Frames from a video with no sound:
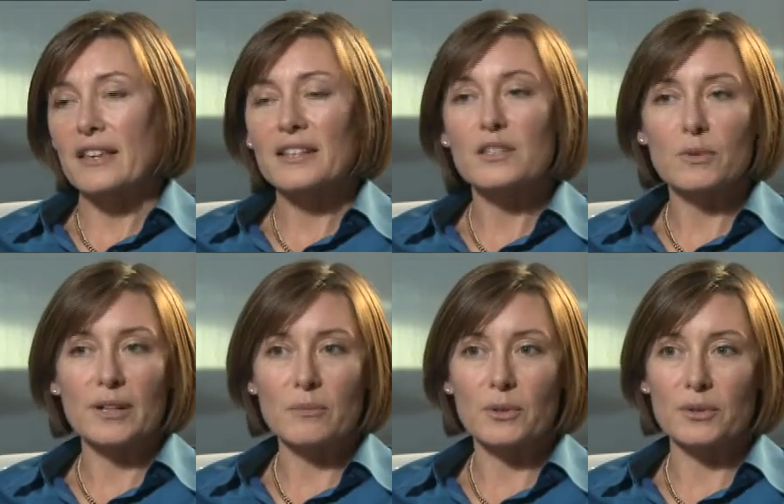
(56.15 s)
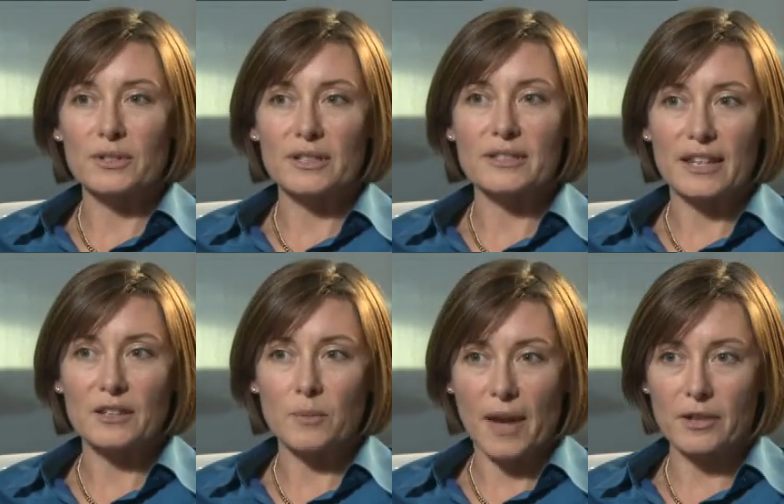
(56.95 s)
I think it's really important to
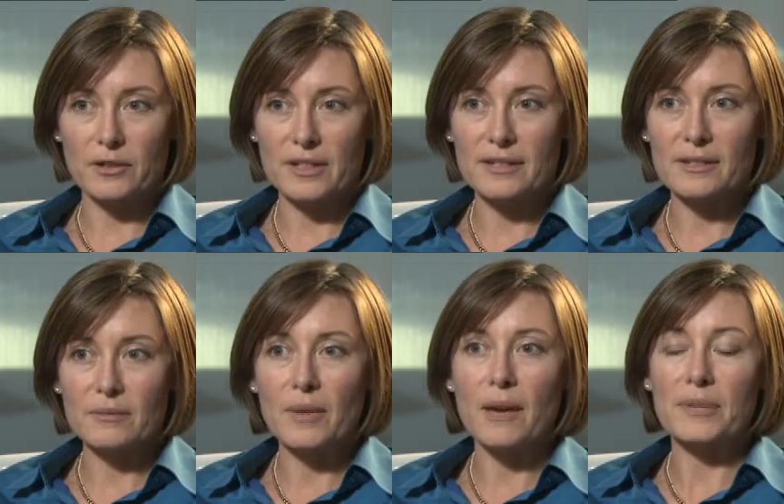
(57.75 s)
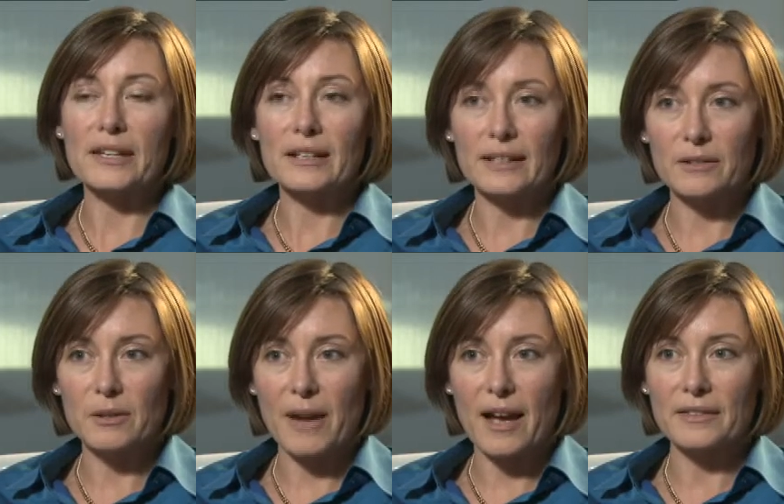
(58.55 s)
set your boundaries and be clear
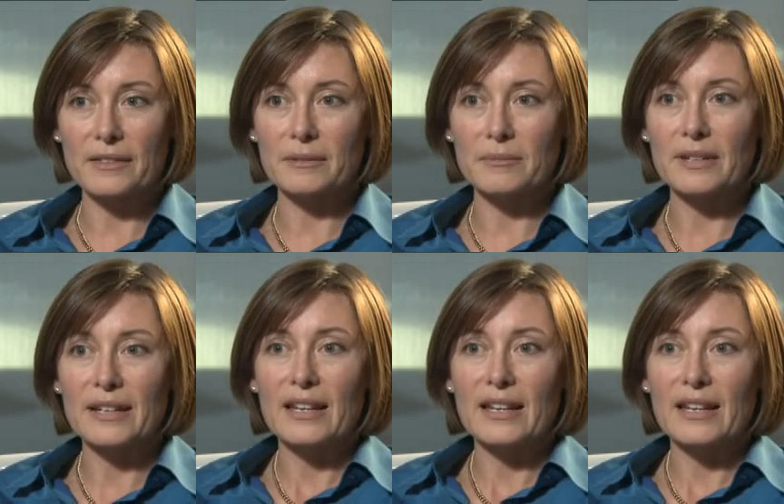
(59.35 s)
about them.